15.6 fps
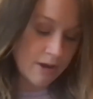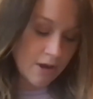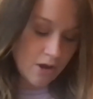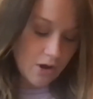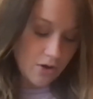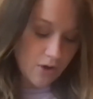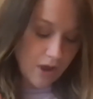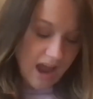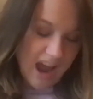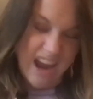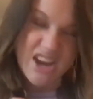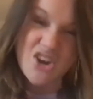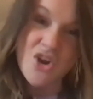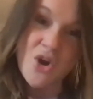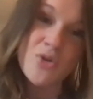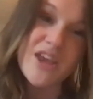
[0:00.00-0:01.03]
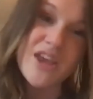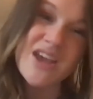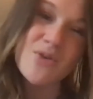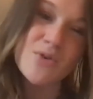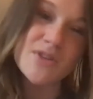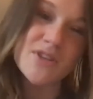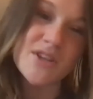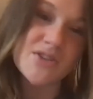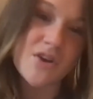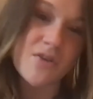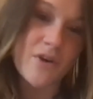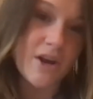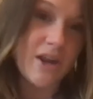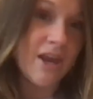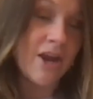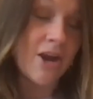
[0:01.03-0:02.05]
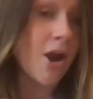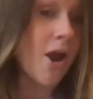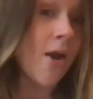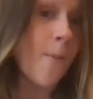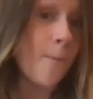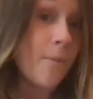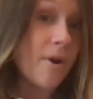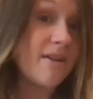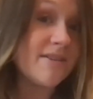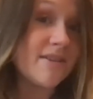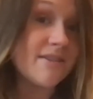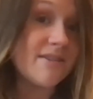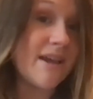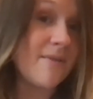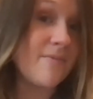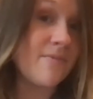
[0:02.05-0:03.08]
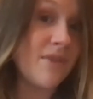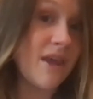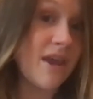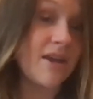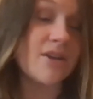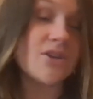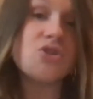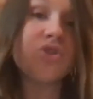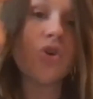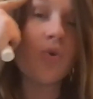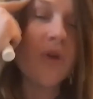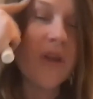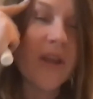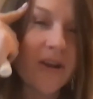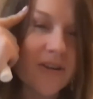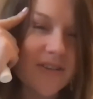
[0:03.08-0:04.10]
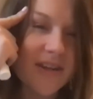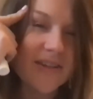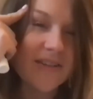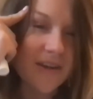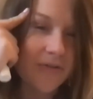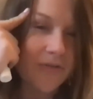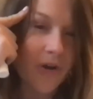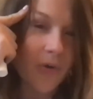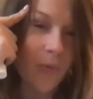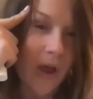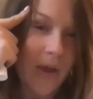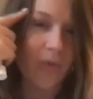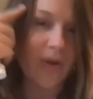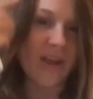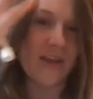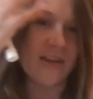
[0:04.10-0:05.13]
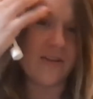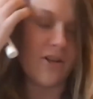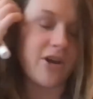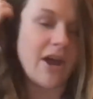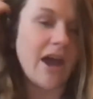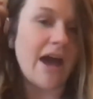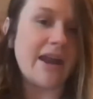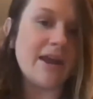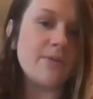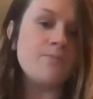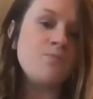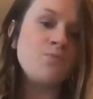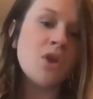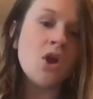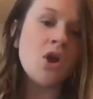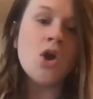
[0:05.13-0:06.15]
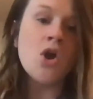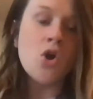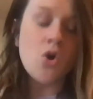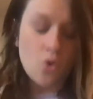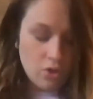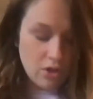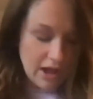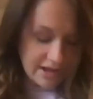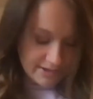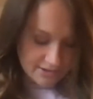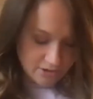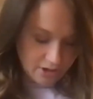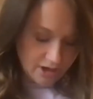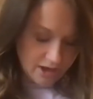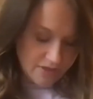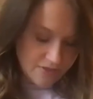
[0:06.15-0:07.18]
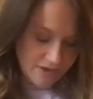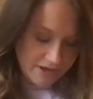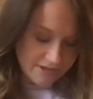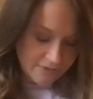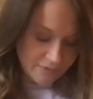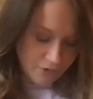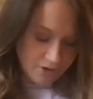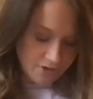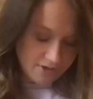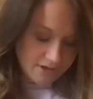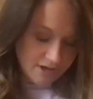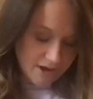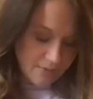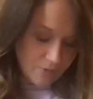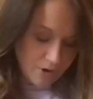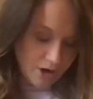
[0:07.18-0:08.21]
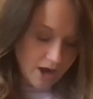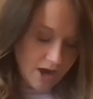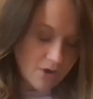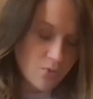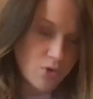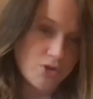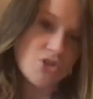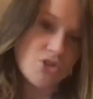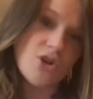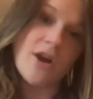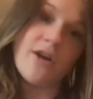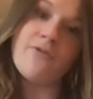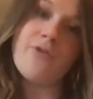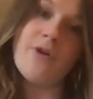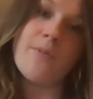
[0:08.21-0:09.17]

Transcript: Okay, I know the equals is over here, but it's the same thing. So here's a different way we can look at it. Let's look at this first number, and we'll start from